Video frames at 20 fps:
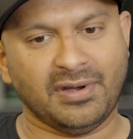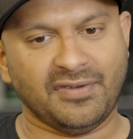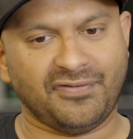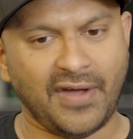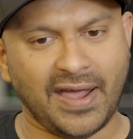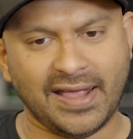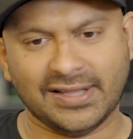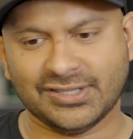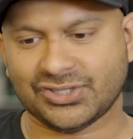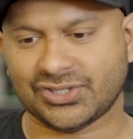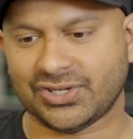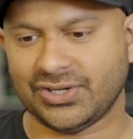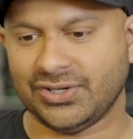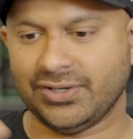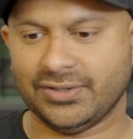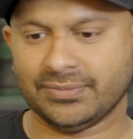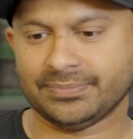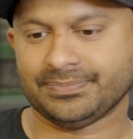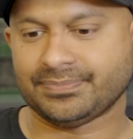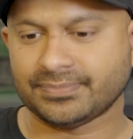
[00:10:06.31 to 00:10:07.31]
of Defense
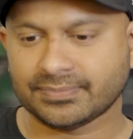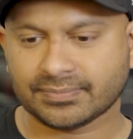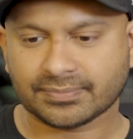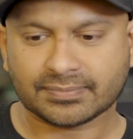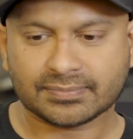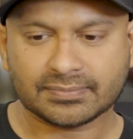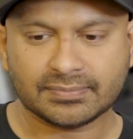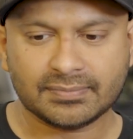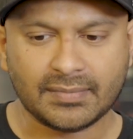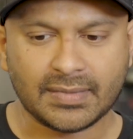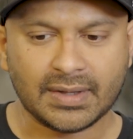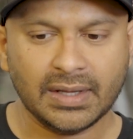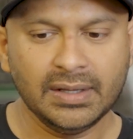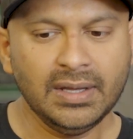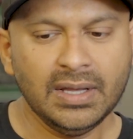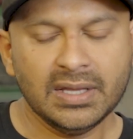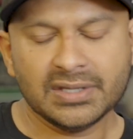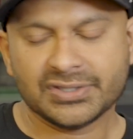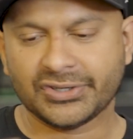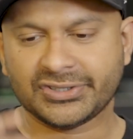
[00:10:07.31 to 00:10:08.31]

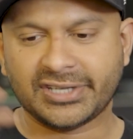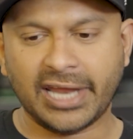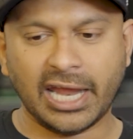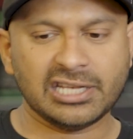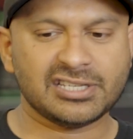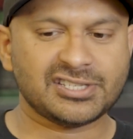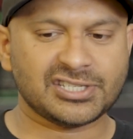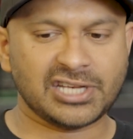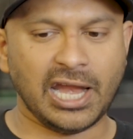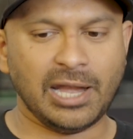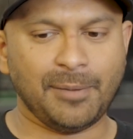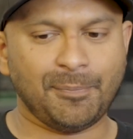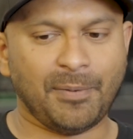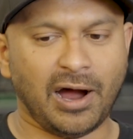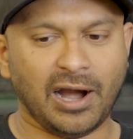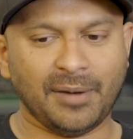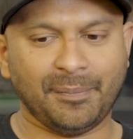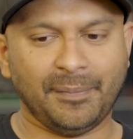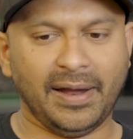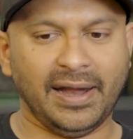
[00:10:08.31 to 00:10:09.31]
to State
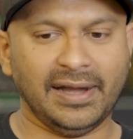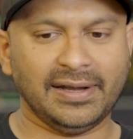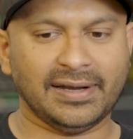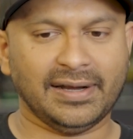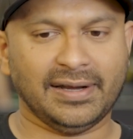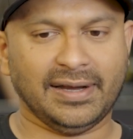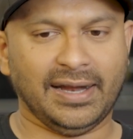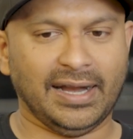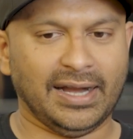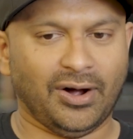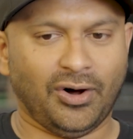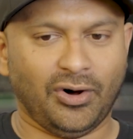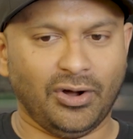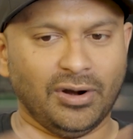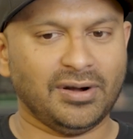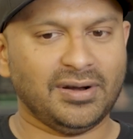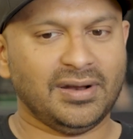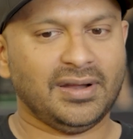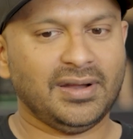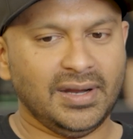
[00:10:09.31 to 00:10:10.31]
Department and a
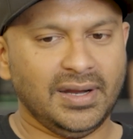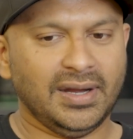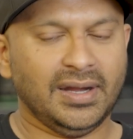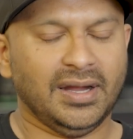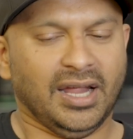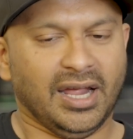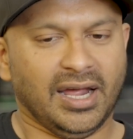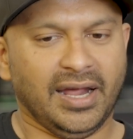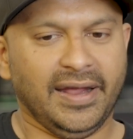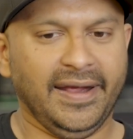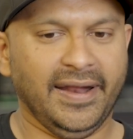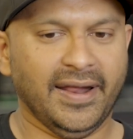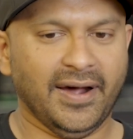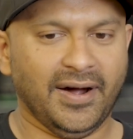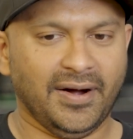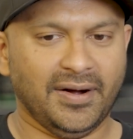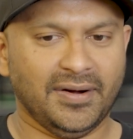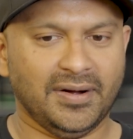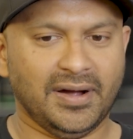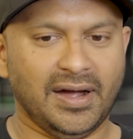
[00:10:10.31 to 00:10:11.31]
whole, you
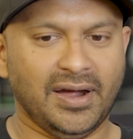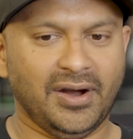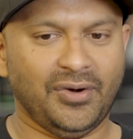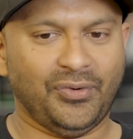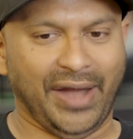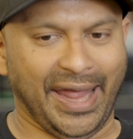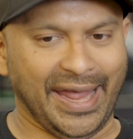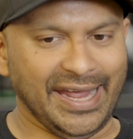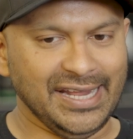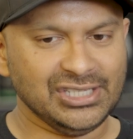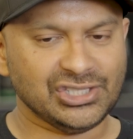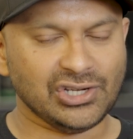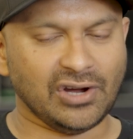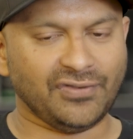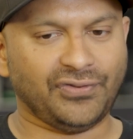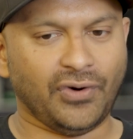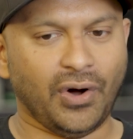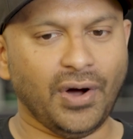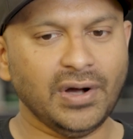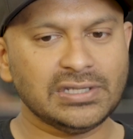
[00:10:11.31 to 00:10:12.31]
know, range
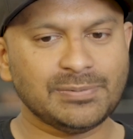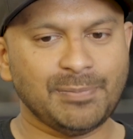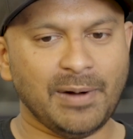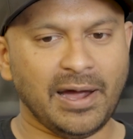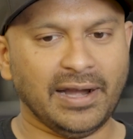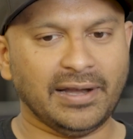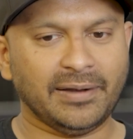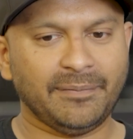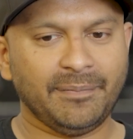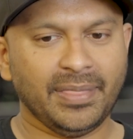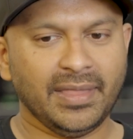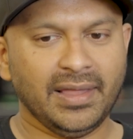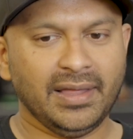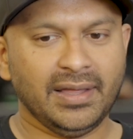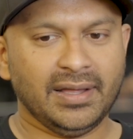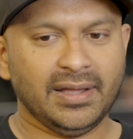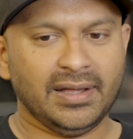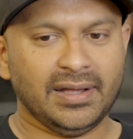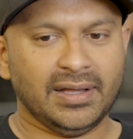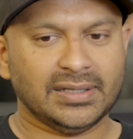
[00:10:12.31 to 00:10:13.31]
of folks. But
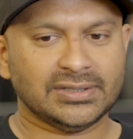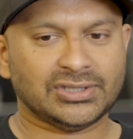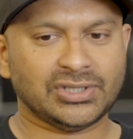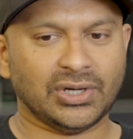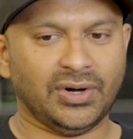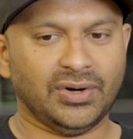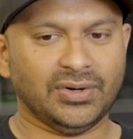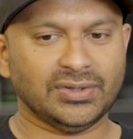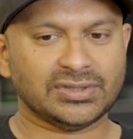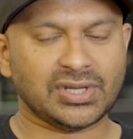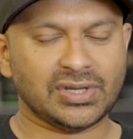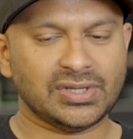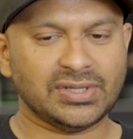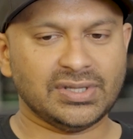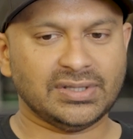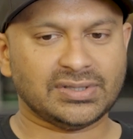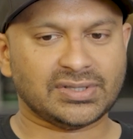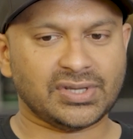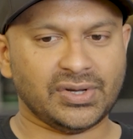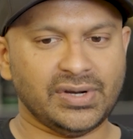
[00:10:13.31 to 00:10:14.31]
so
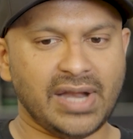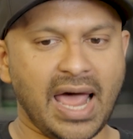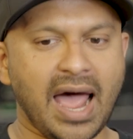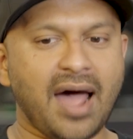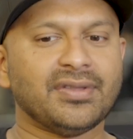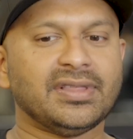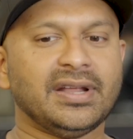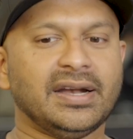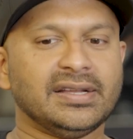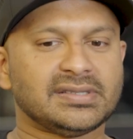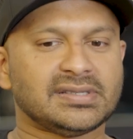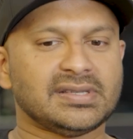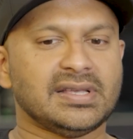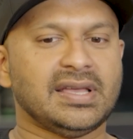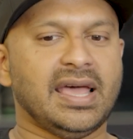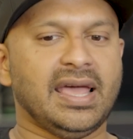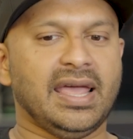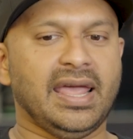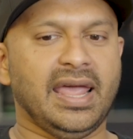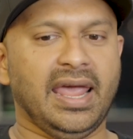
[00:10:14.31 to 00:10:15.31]
now there's
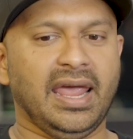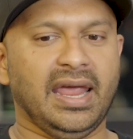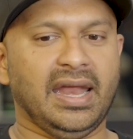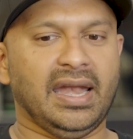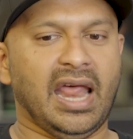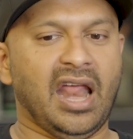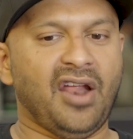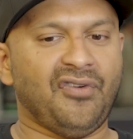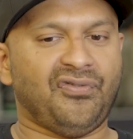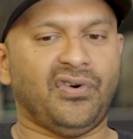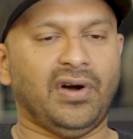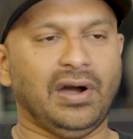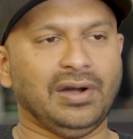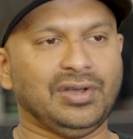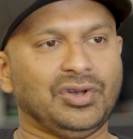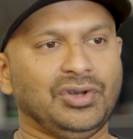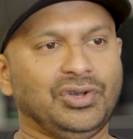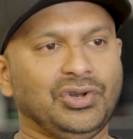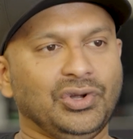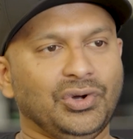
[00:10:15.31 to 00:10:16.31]
an
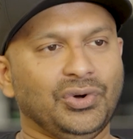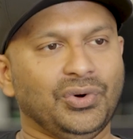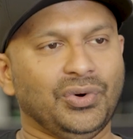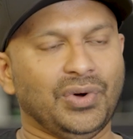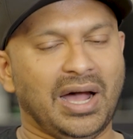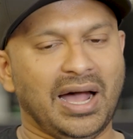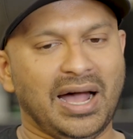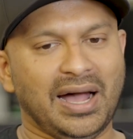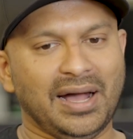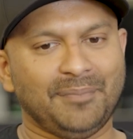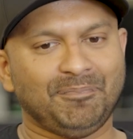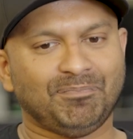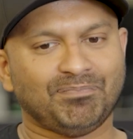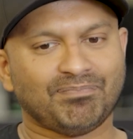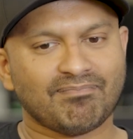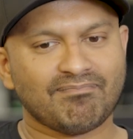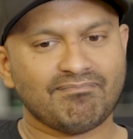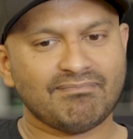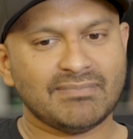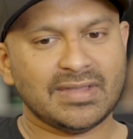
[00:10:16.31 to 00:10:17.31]
effort to do
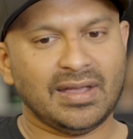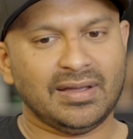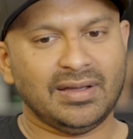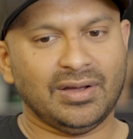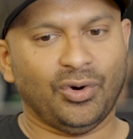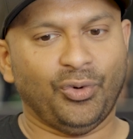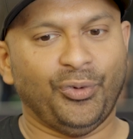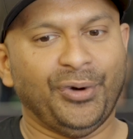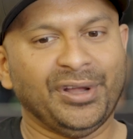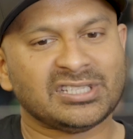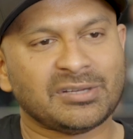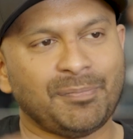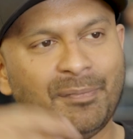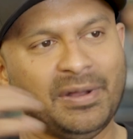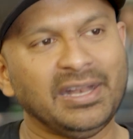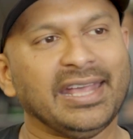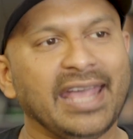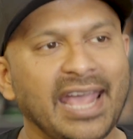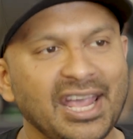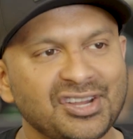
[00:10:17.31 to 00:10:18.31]
risk
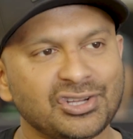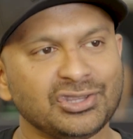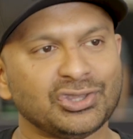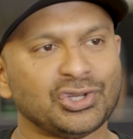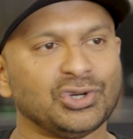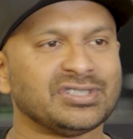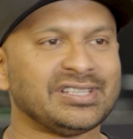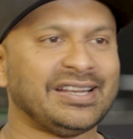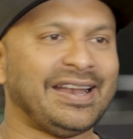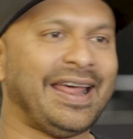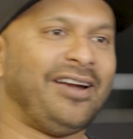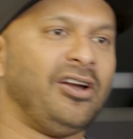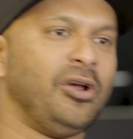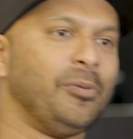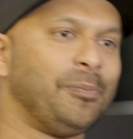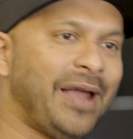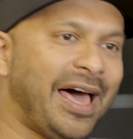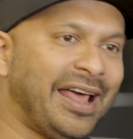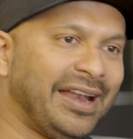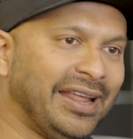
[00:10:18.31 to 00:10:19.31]
mitigation through
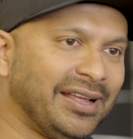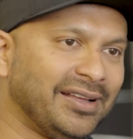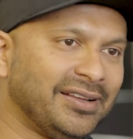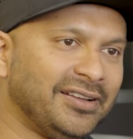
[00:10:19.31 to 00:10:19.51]
scenario planning,